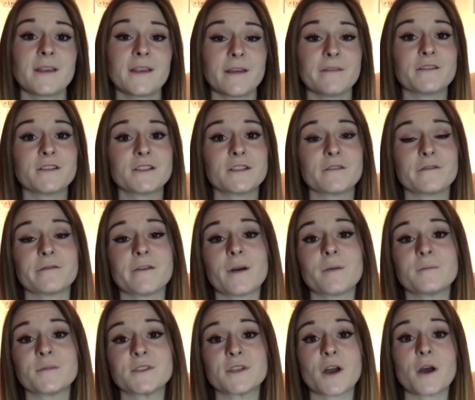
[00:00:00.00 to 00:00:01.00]
give us a
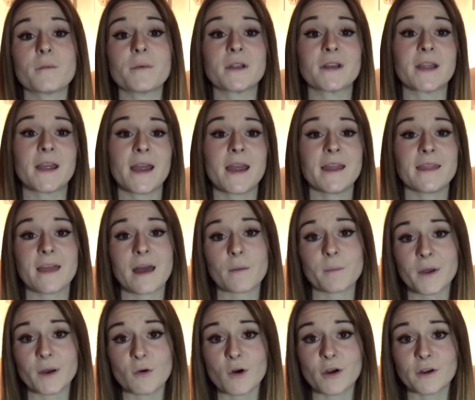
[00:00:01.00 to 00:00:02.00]
thumbs up and hit
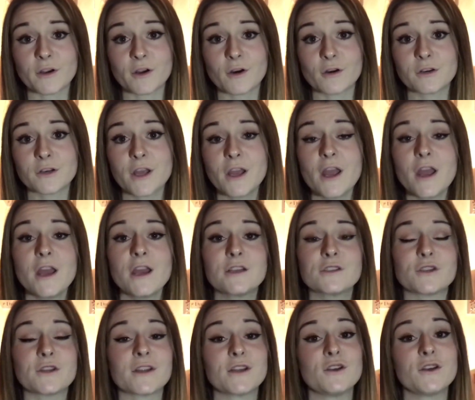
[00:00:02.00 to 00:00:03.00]
that bell icon
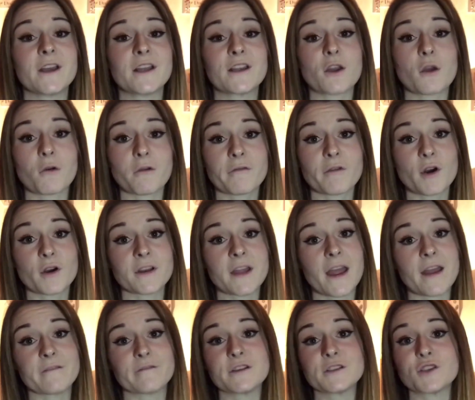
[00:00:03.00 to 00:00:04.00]
so that you get notified
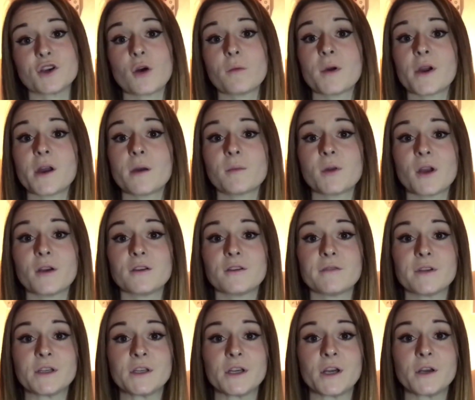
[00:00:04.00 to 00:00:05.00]
every time I upload a
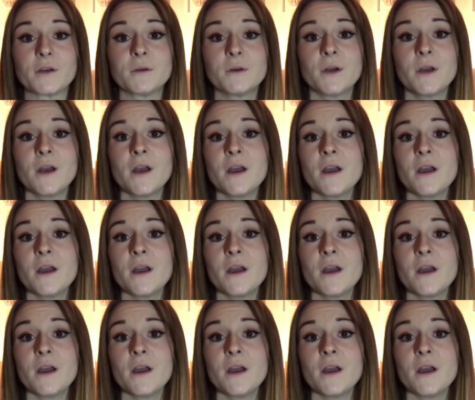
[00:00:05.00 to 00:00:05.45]
video.